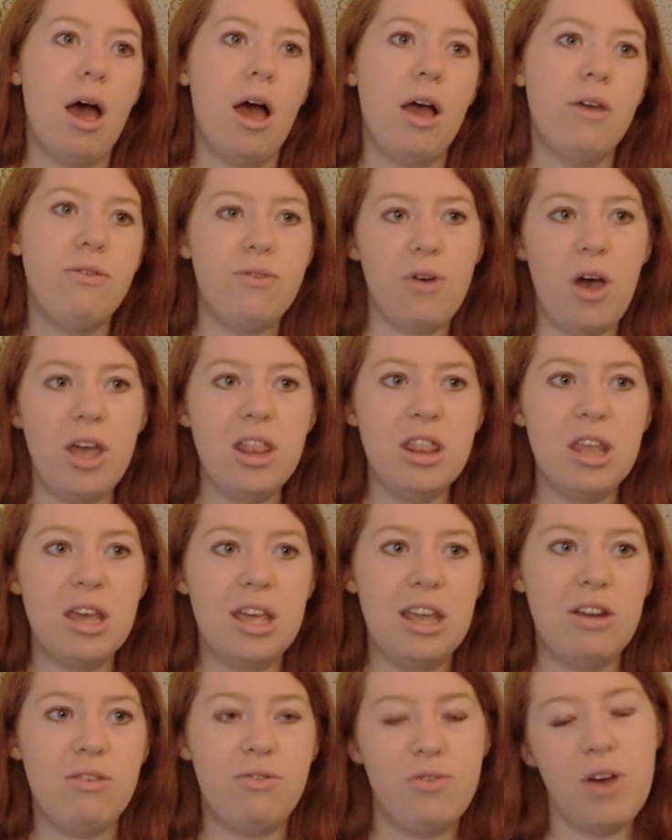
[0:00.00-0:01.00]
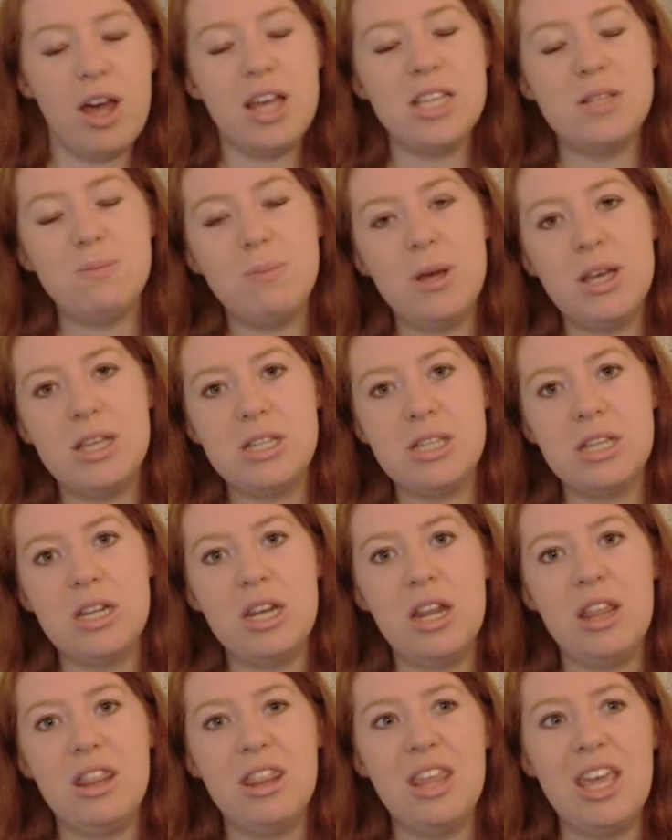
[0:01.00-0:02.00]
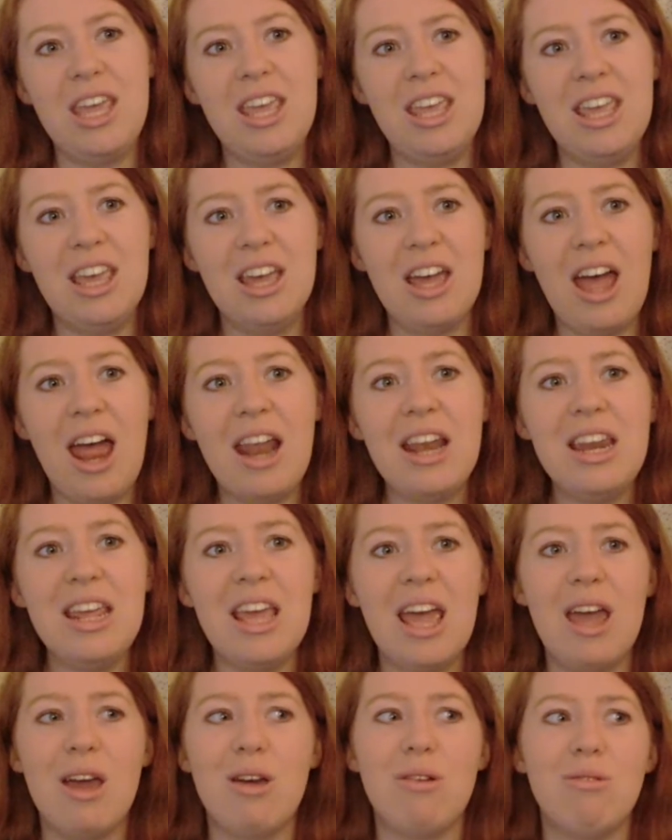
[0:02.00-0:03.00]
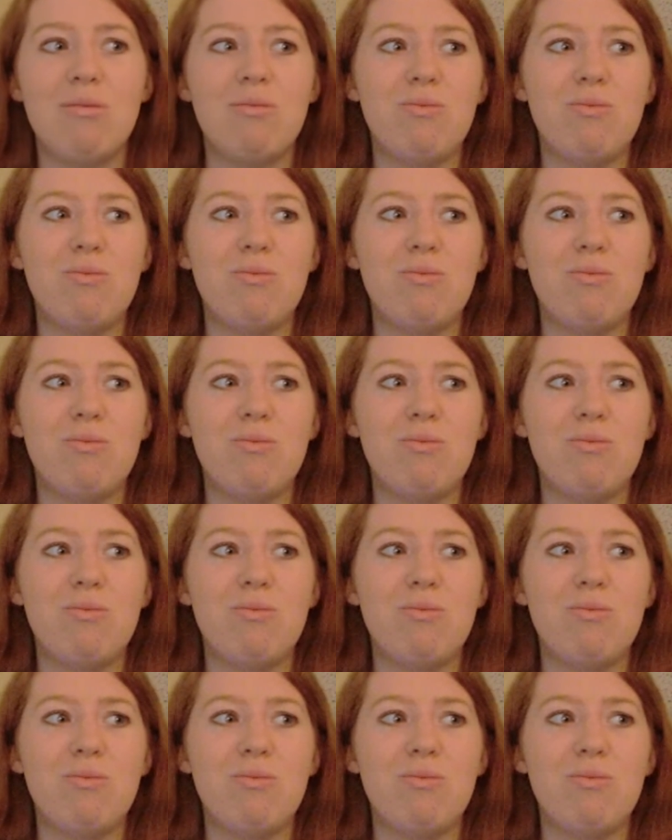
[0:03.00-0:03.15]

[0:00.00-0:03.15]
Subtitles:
I find that in first person they can get